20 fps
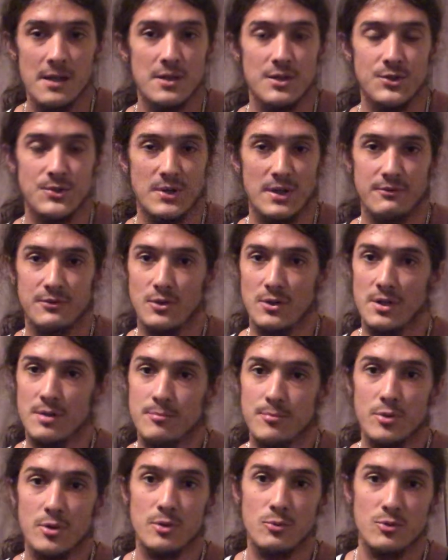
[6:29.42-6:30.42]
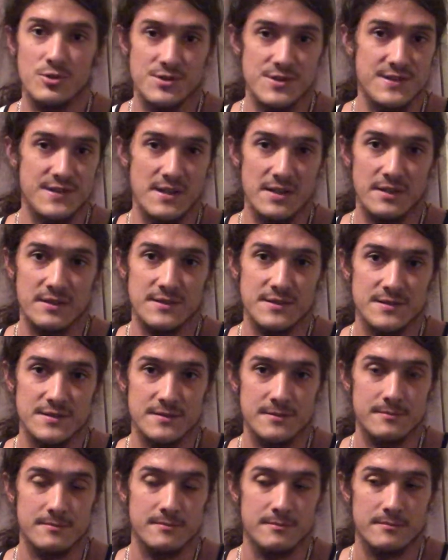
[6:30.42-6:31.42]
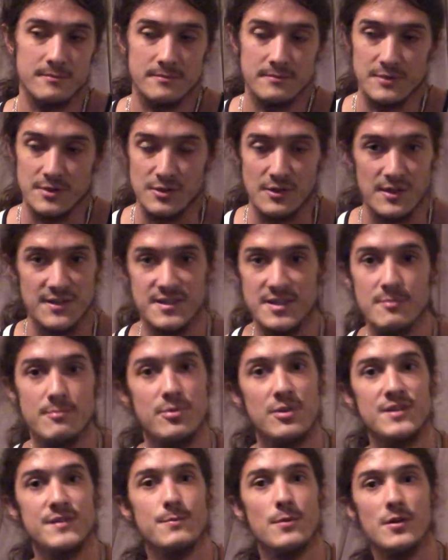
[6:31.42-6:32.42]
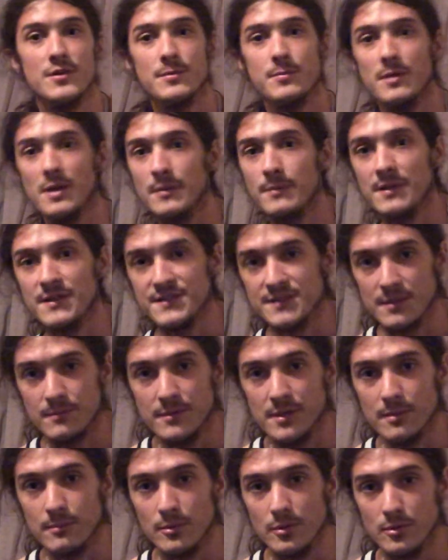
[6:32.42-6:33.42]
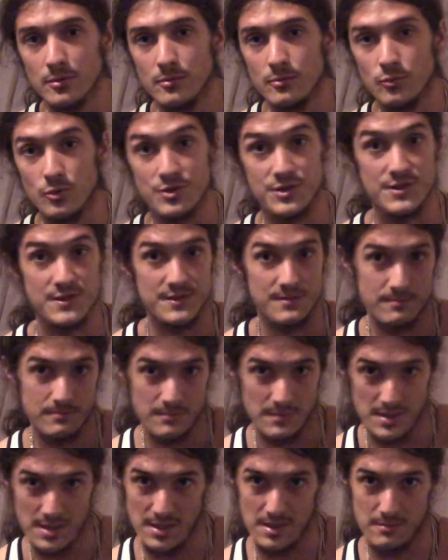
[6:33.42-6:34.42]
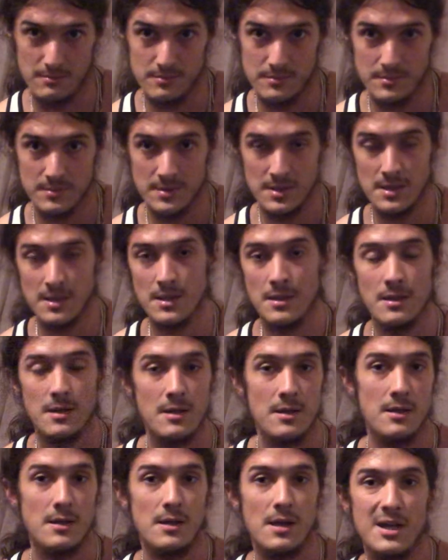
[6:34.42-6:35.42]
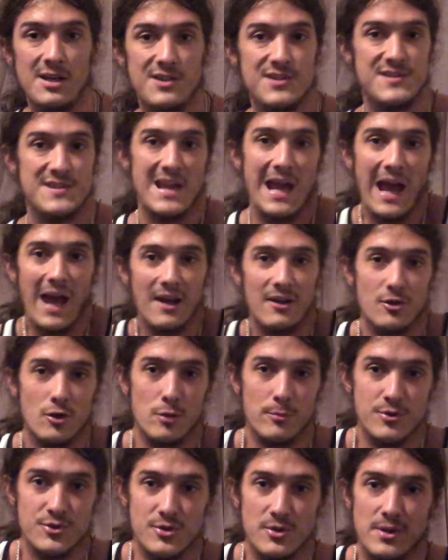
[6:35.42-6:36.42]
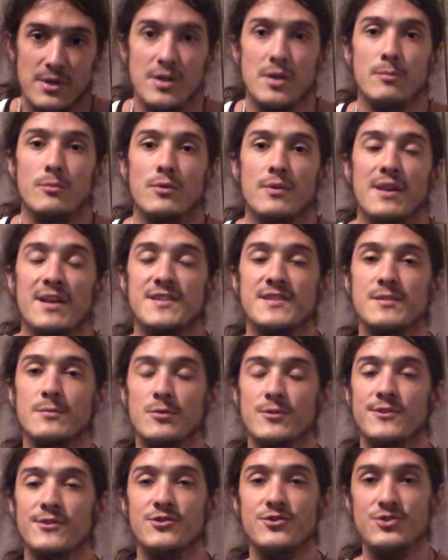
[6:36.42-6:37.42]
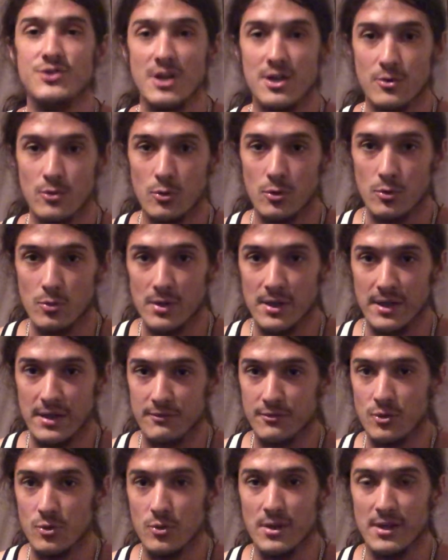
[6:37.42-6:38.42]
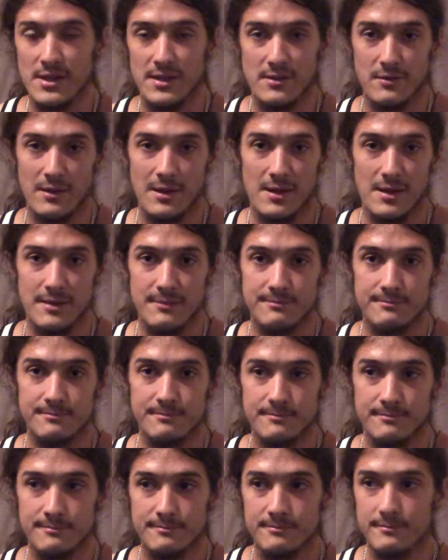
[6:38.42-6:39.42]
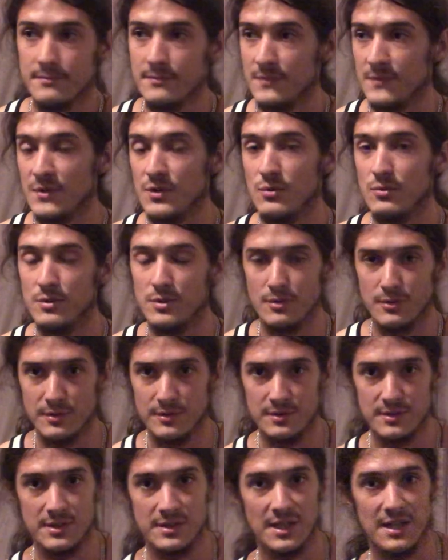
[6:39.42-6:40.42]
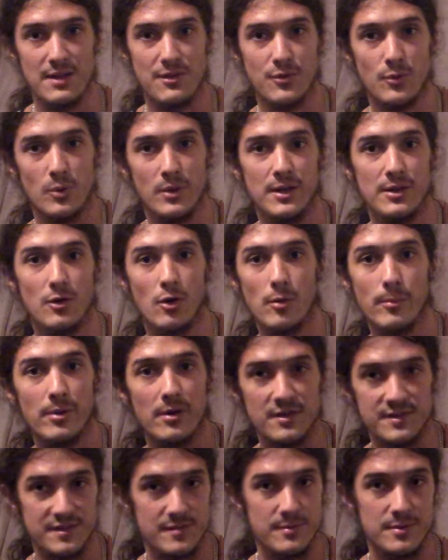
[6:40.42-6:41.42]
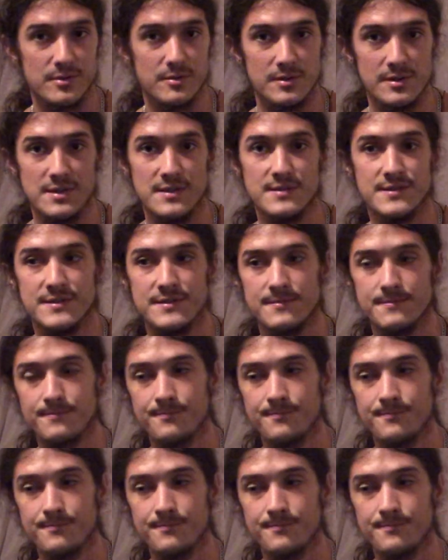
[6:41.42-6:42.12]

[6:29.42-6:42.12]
You have your input, which is x. This input's multiplied by some number, which is m. And you just add an arbitrary number. That's the most general way of creating a line. You're kind of throwing in all possibilities.